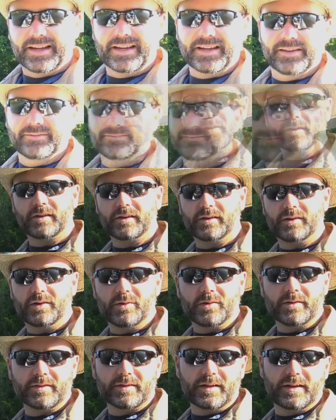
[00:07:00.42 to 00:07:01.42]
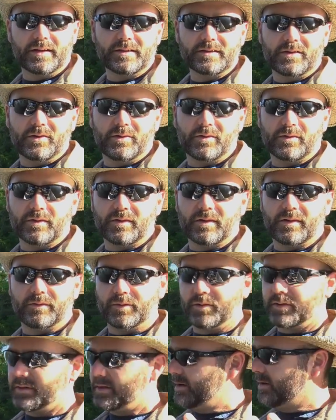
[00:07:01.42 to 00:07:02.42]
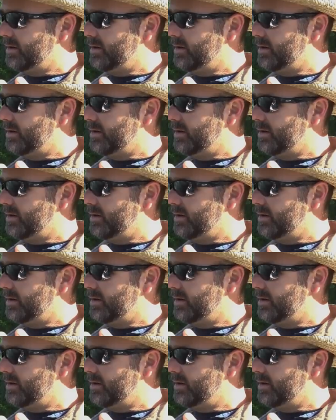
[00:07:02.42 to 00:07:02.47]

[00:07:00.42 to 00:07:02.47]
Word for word: Thank you. We're in the northeast corner of North